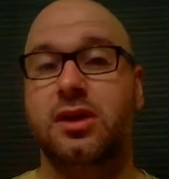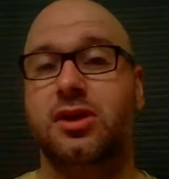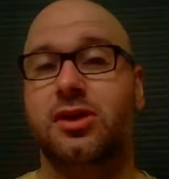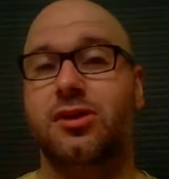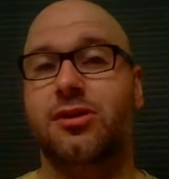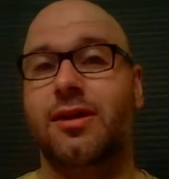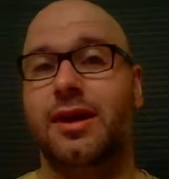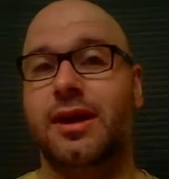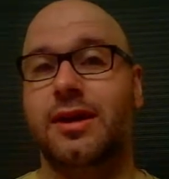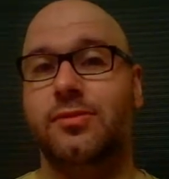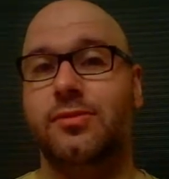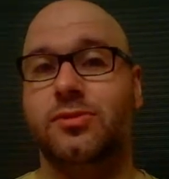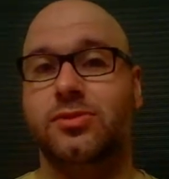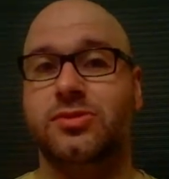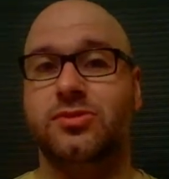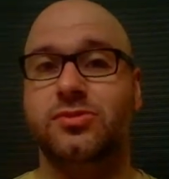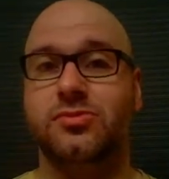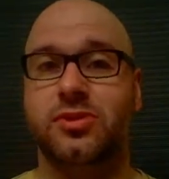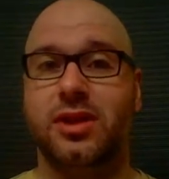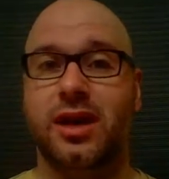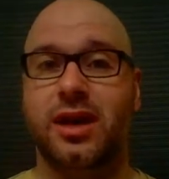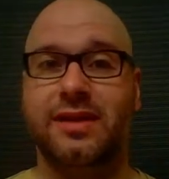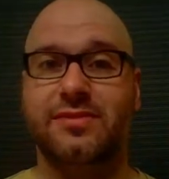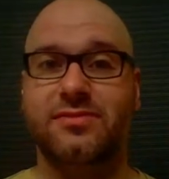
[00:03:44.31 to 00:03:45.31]
You're able to
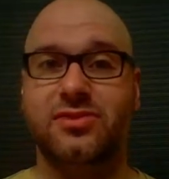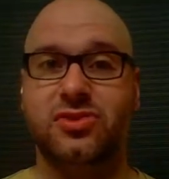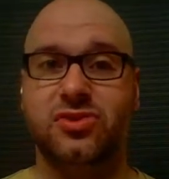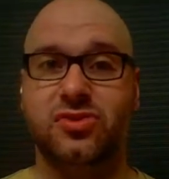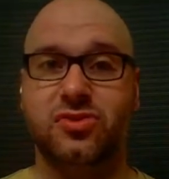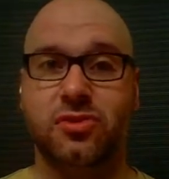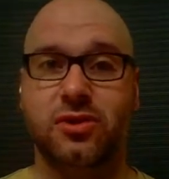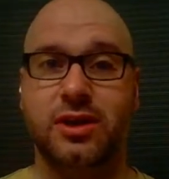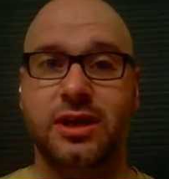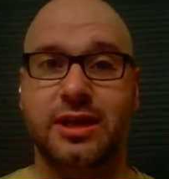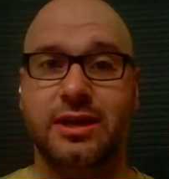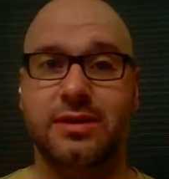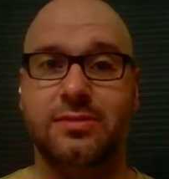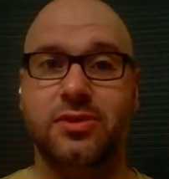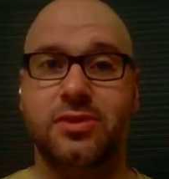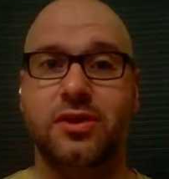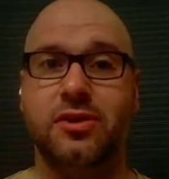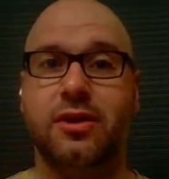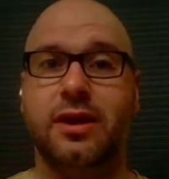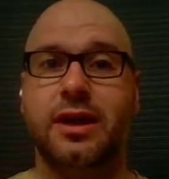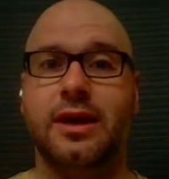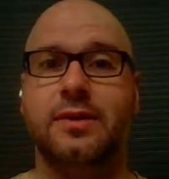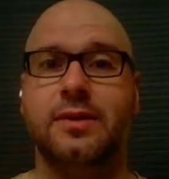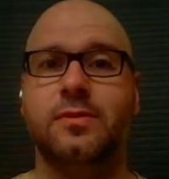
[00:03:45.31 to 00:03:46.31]
live stream,
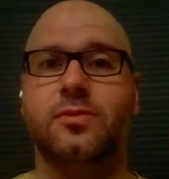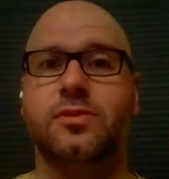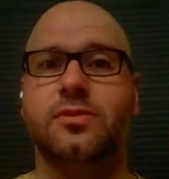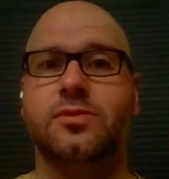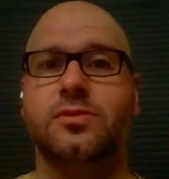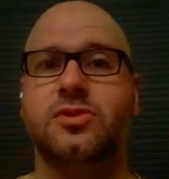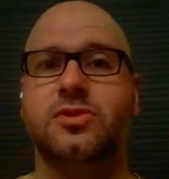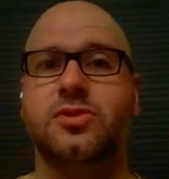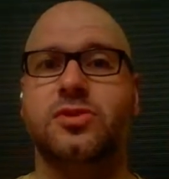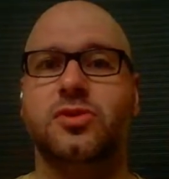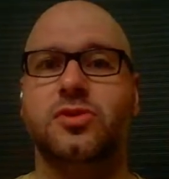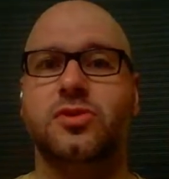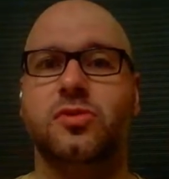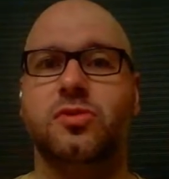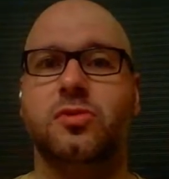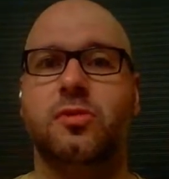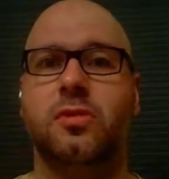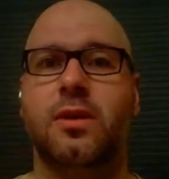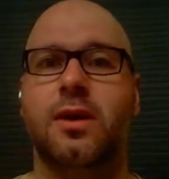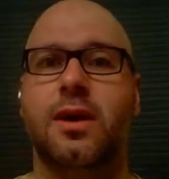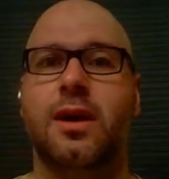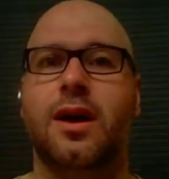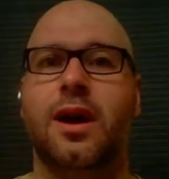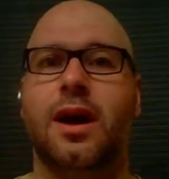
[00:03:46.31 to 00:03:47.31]
you're able to
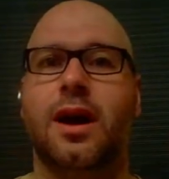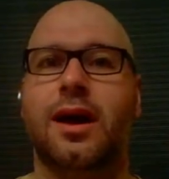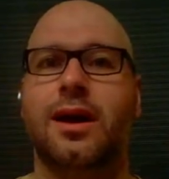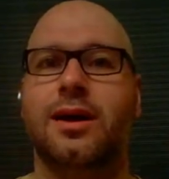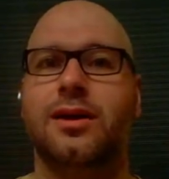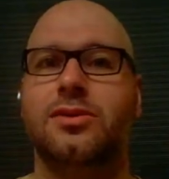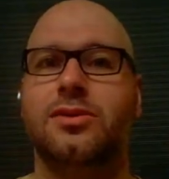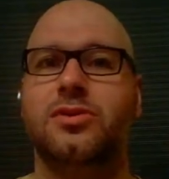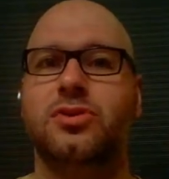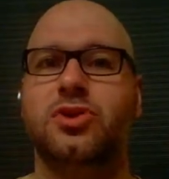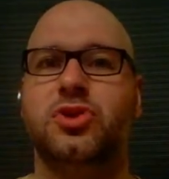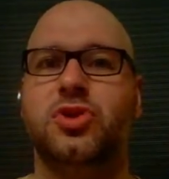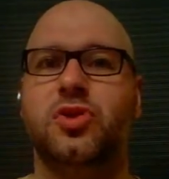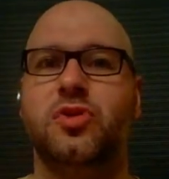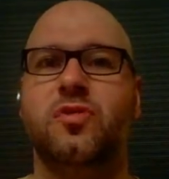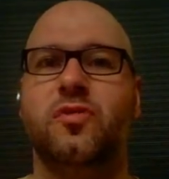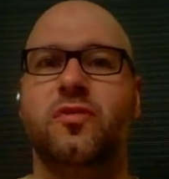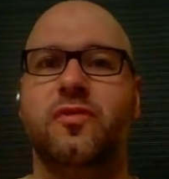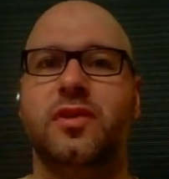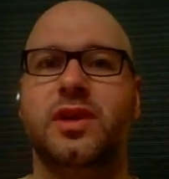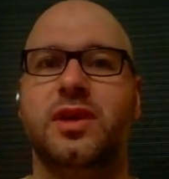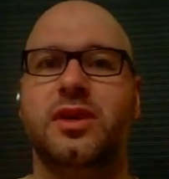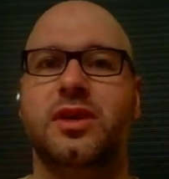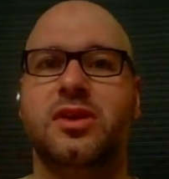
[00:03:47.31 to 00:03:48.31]

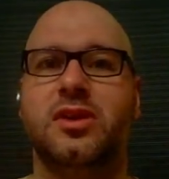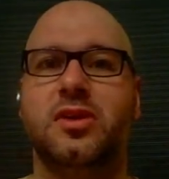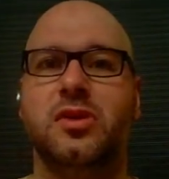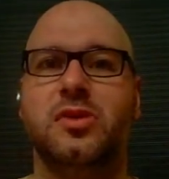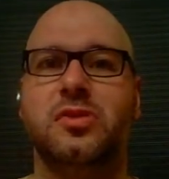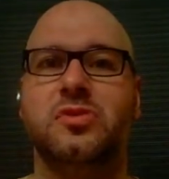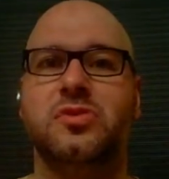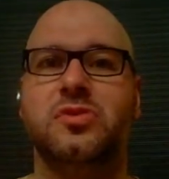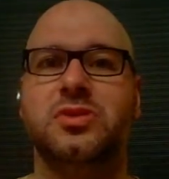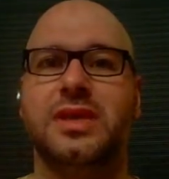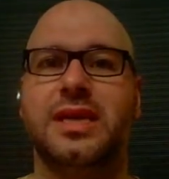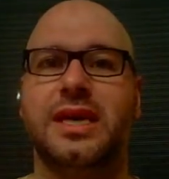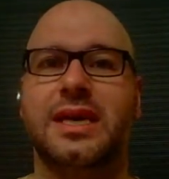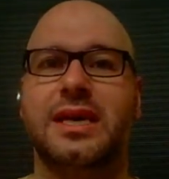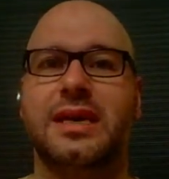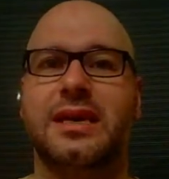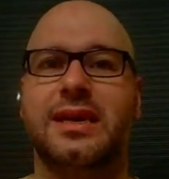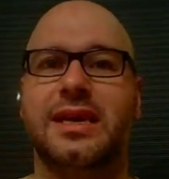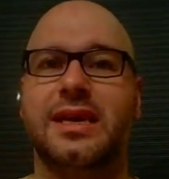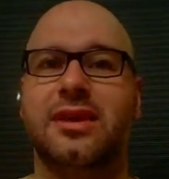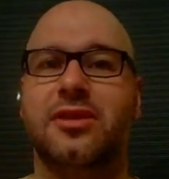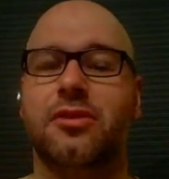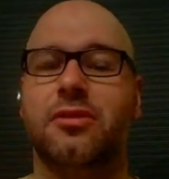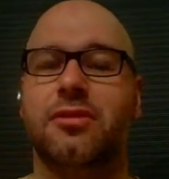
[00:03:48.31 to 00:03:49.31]
shoot videos
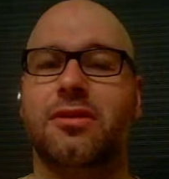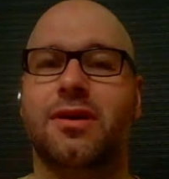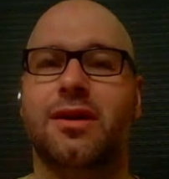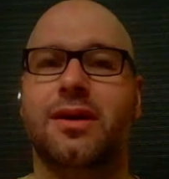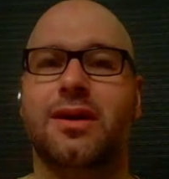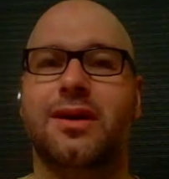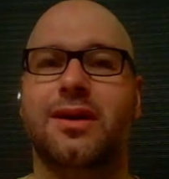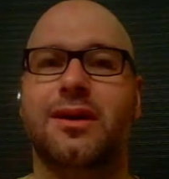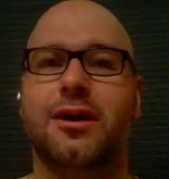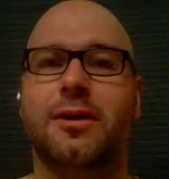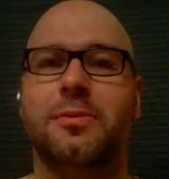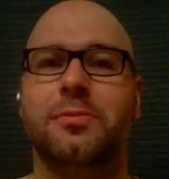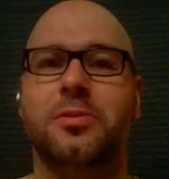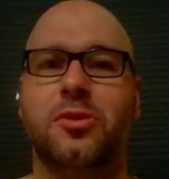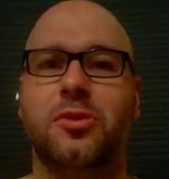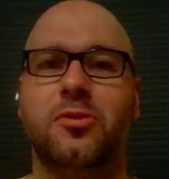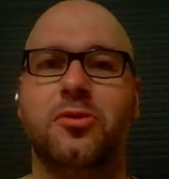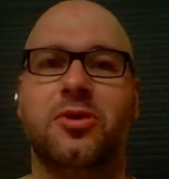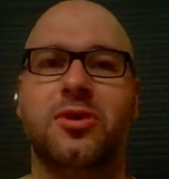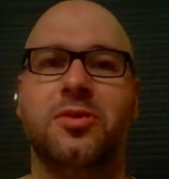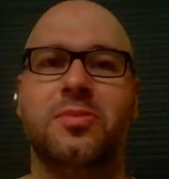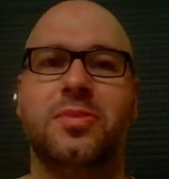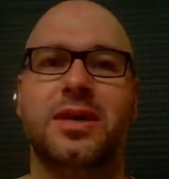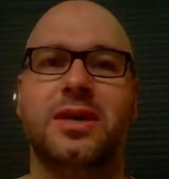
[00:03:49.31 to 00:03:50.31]
and either
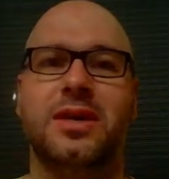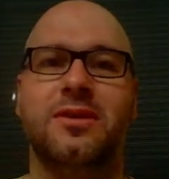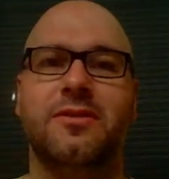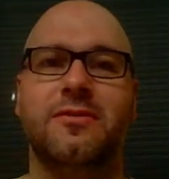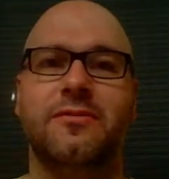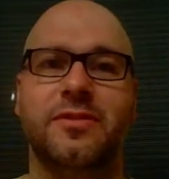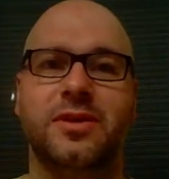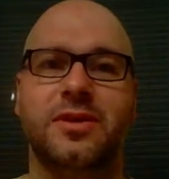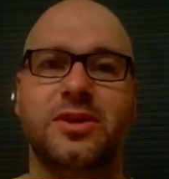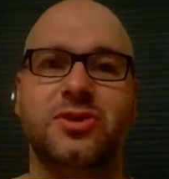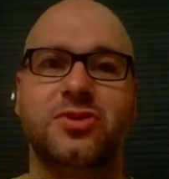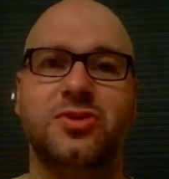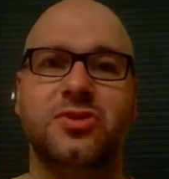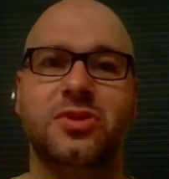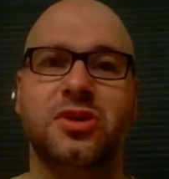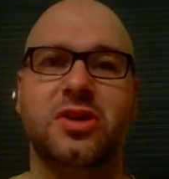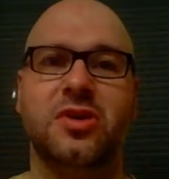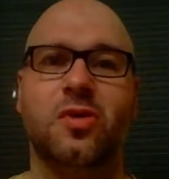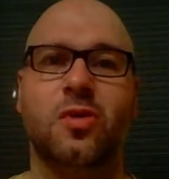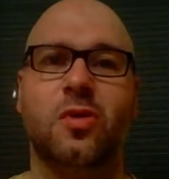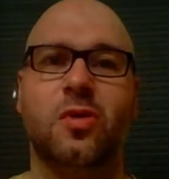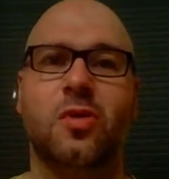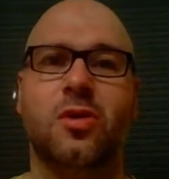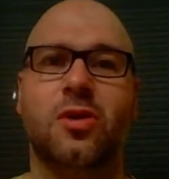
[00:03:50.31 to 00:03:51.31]
upload them
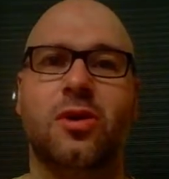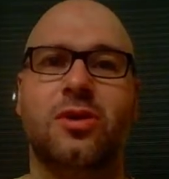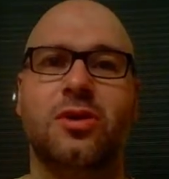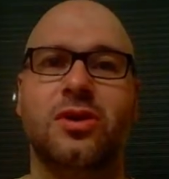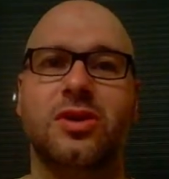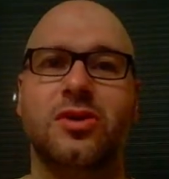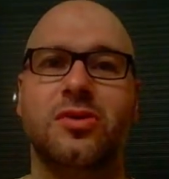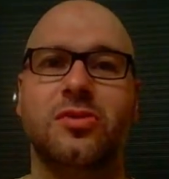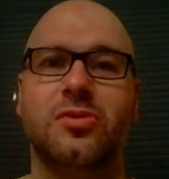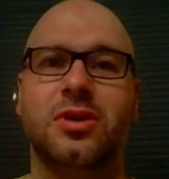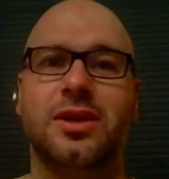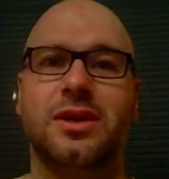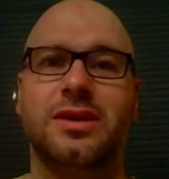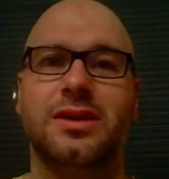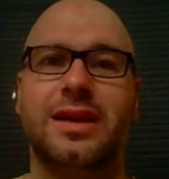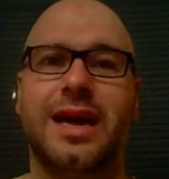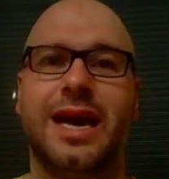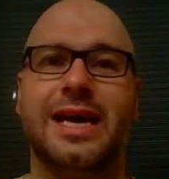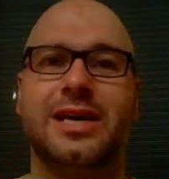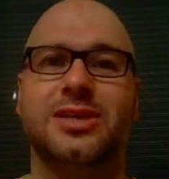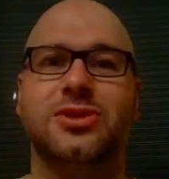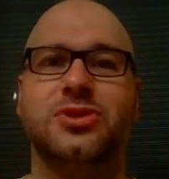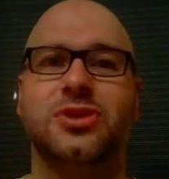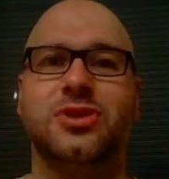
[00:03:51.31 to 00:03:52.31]
individually, or you can
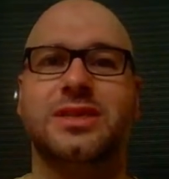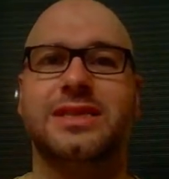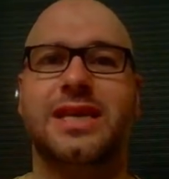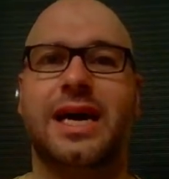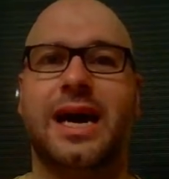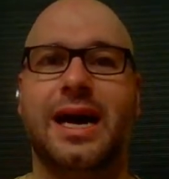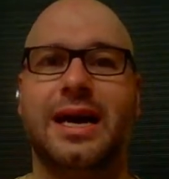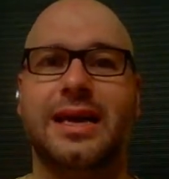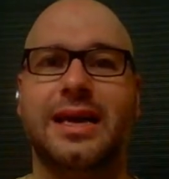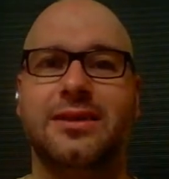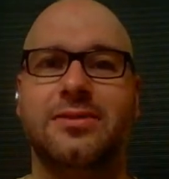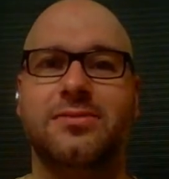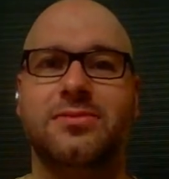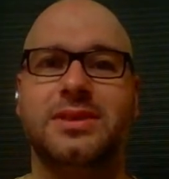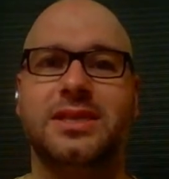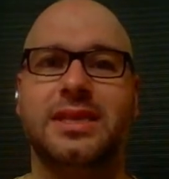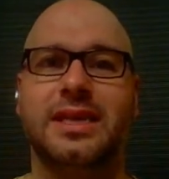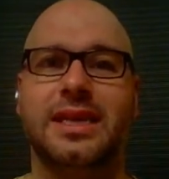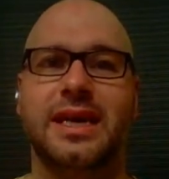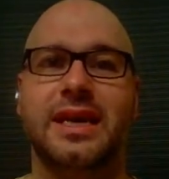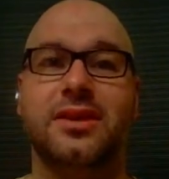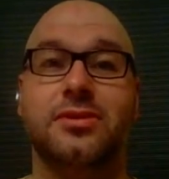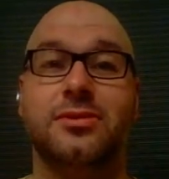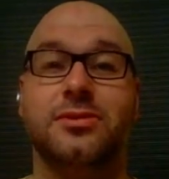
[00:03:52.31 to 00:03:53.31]
actually tie them
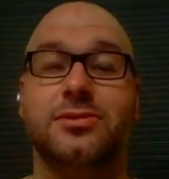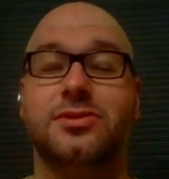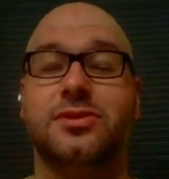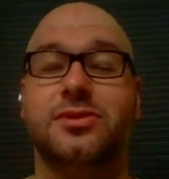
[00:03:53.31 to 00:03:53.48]
together.